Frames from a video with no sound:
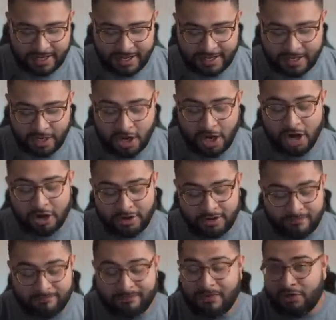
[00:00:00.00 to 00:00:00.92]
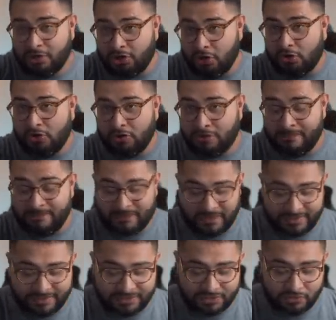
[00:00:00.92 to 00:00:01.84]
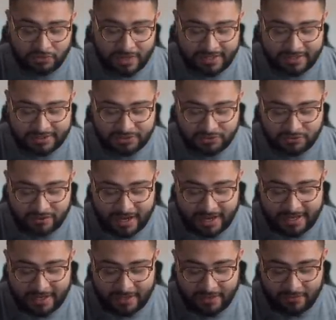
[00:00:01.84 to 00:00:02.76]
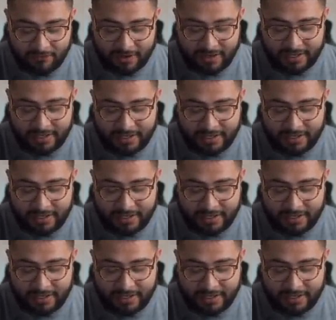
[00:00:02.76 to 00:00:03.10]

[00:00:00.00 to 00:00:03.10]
And our goal is to try to strike right